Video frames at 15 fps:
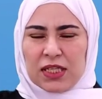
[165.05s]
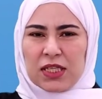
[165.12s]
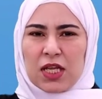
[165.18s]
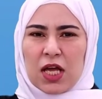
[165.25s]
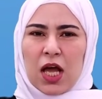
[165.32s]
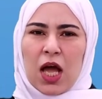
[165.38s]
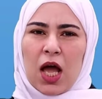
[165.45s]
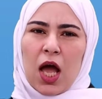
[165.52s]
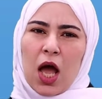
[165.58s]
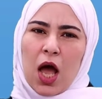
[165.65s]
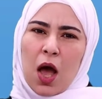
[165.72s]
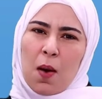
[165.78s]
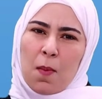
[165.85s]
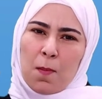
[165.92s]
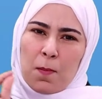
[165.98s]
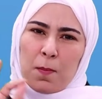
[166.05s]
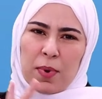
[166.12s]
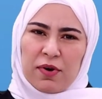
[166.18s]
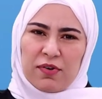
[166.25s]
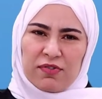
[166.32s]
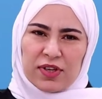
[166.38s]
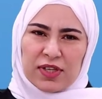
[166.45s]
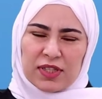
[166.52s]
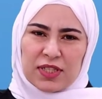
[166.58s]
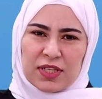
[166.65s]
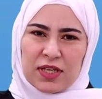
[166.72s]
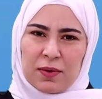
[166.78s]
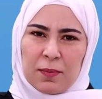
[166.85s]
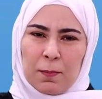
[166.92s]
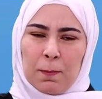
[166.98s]
the present
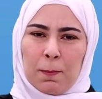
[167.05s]
perfect.